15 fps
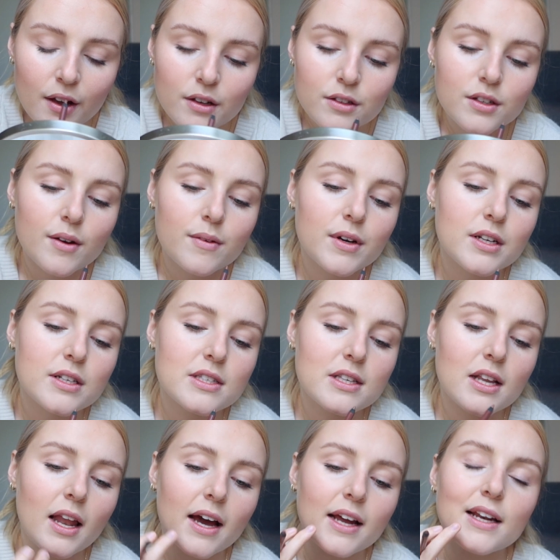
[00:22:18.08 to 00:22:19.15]
so I'm gonna
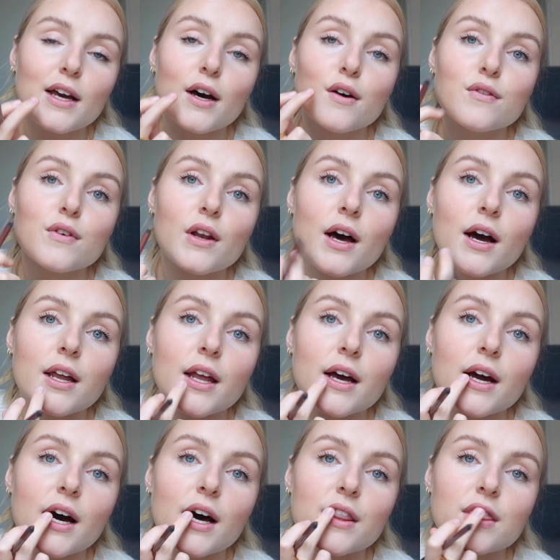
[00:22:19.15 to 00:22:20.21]
slightly overline
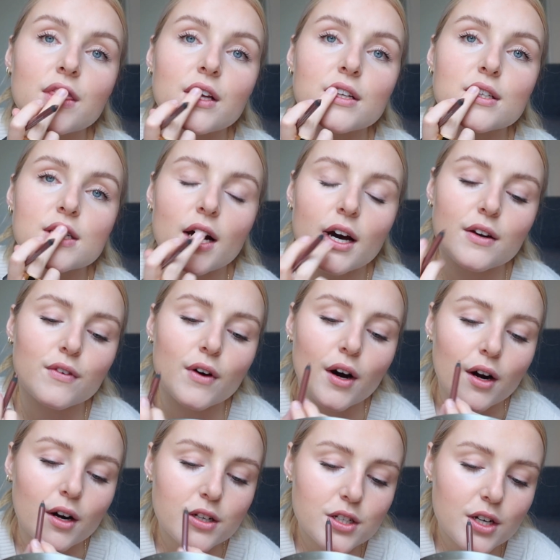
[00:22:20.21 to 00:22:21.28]
like at this kind of
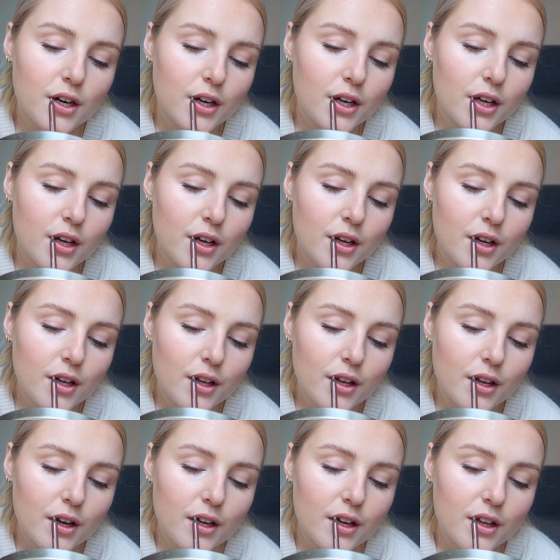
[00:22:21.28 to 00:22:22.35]
arch area,
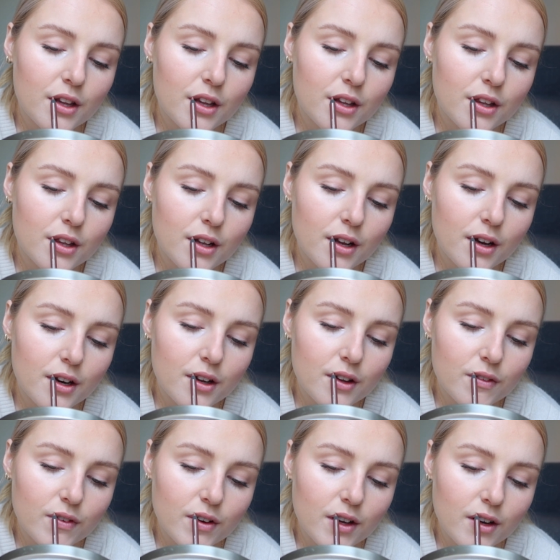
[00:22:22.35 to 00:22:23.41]
like the
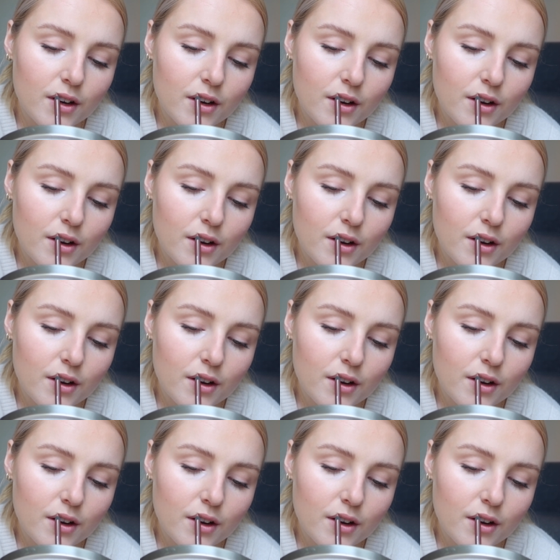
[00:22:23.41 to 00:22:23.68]
slightest bit.